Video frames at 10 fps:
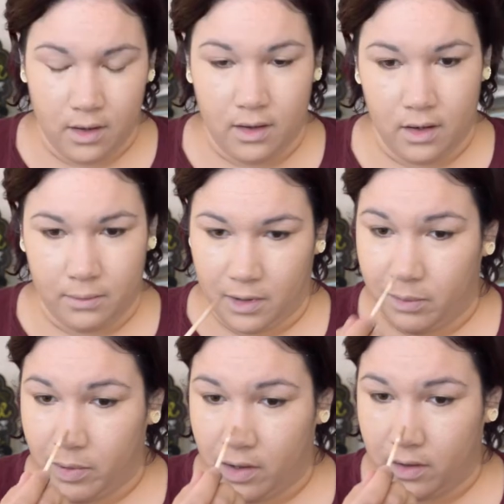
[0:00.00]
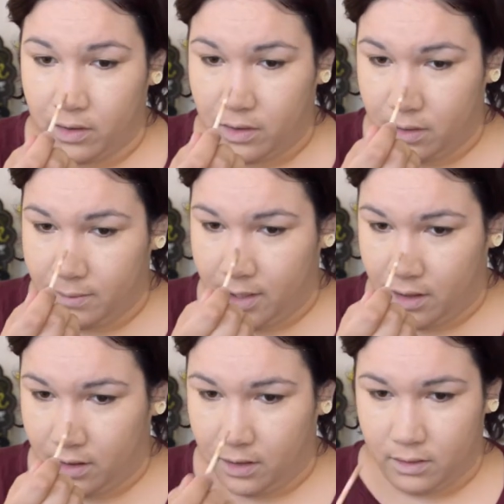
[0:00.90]
And then I'm going to put a little
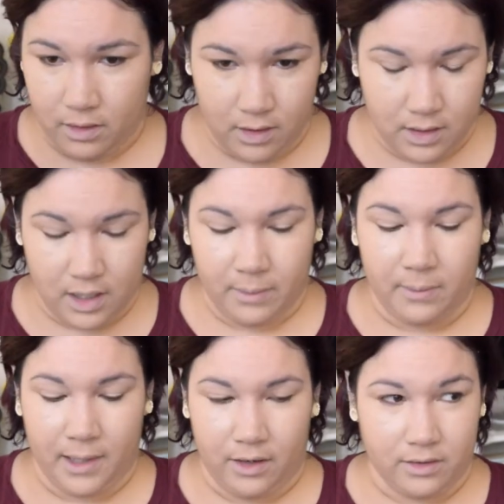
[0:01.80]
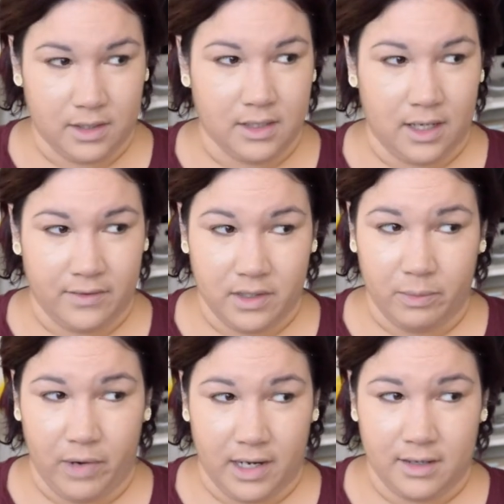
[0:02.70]
bit on the top of my nose because I have
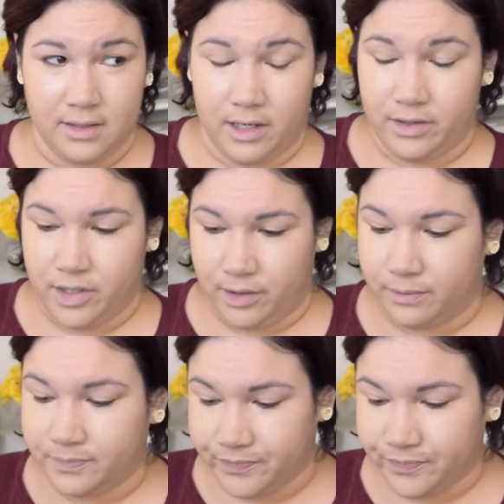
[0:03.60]
some redness there too.